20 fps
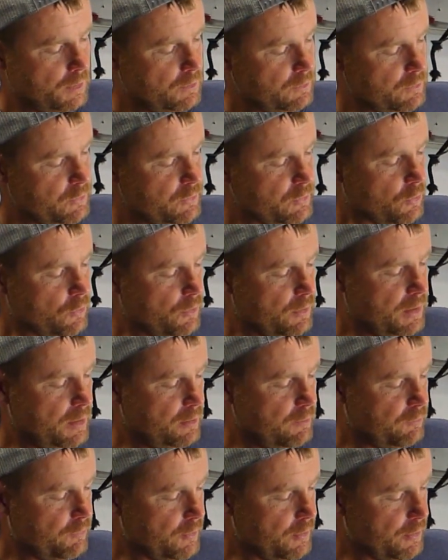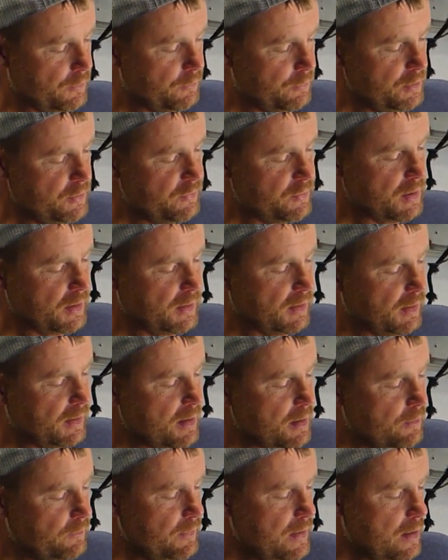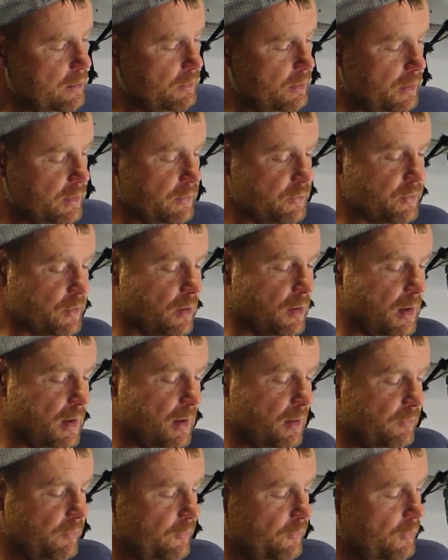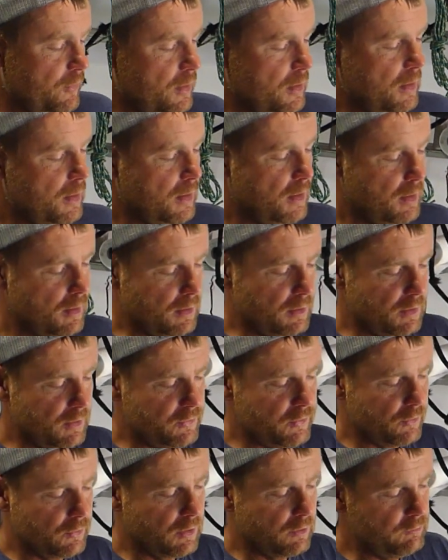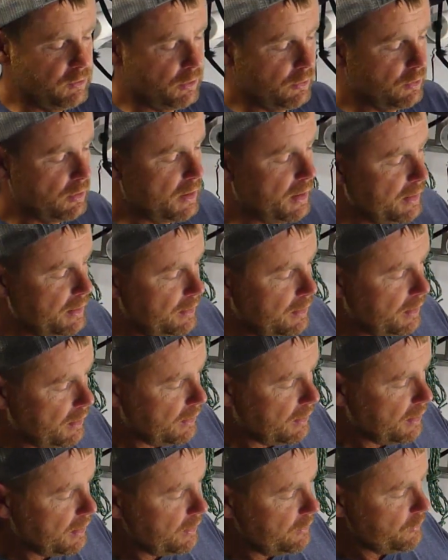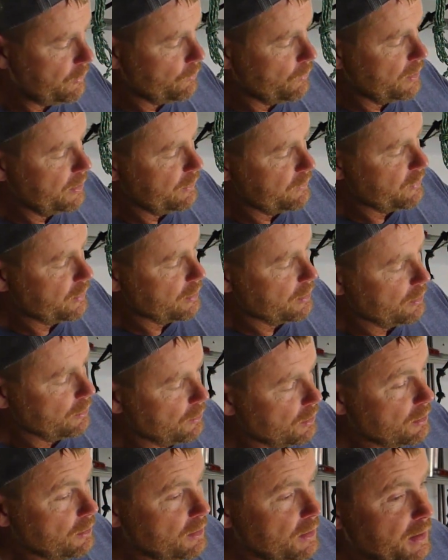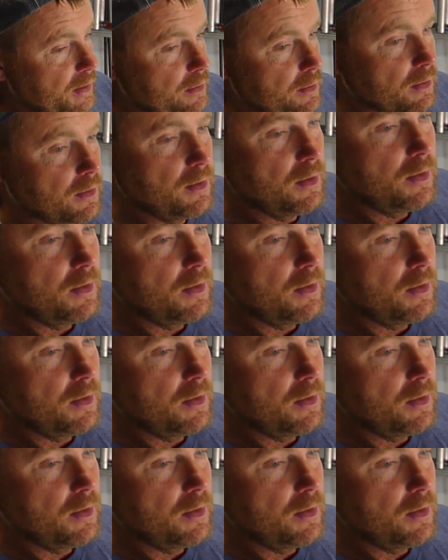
Just hold it for a 3-second countdown and it's off. And this will give you a good idea, guys, what it's going to look like.